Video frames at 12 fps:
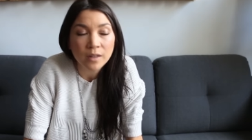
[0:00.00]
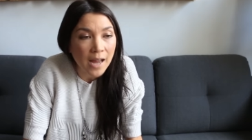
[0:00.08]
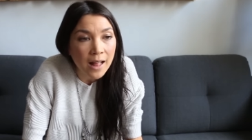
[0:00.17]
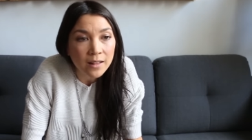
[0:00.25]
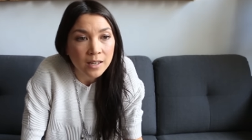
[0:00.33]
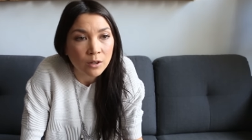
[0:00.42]

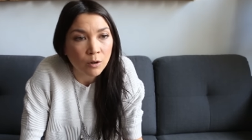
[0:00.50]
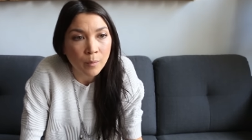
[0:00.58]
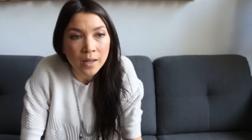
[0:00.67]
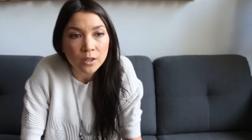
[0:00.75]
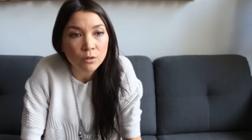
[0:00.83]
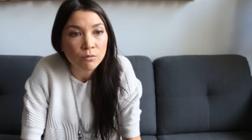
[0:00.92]
reality or
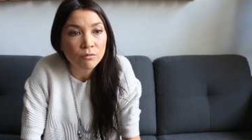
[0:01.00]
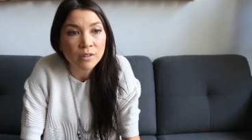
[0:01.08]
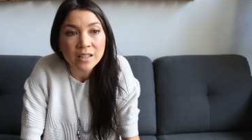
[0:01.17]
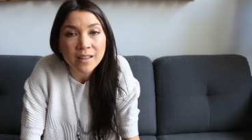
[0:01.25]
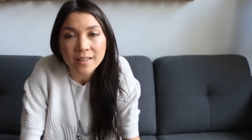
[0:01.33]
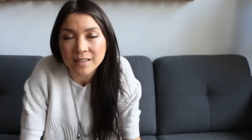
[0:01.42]
make you
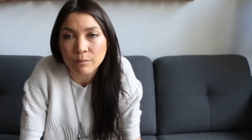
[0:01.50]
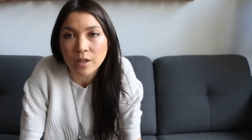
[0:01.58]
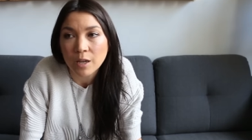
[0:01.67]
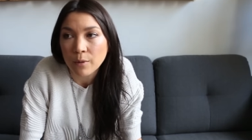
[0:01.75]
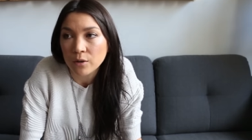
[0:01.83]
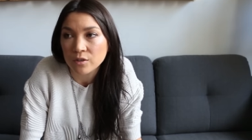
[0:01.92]
realize
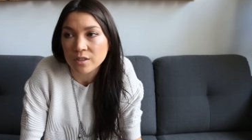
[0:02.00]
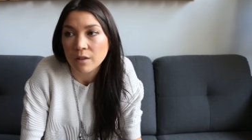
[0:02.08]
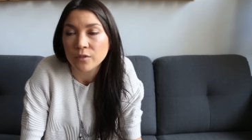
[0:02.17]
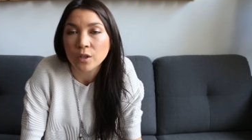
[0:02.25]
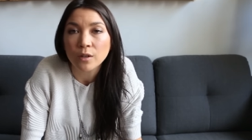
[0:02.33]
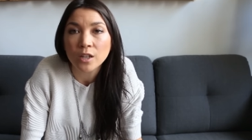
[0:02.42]
something about
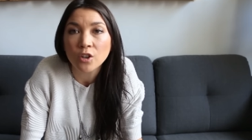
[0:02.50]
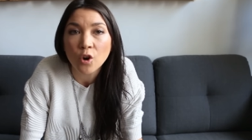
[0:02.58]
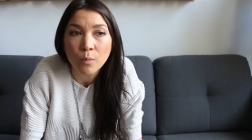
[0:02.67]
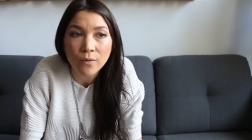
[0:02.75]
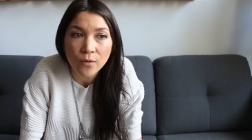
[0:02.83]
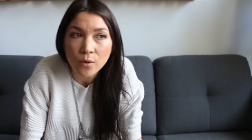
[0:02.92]
yourself that you didn't
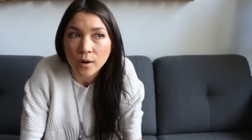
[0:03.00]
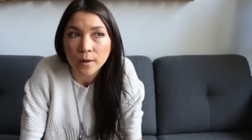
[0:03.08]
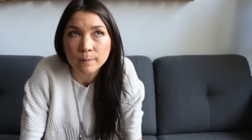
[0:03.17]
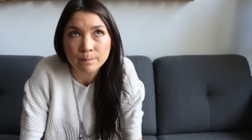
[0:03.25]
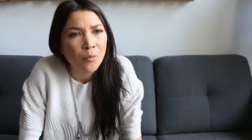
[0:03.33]
know before.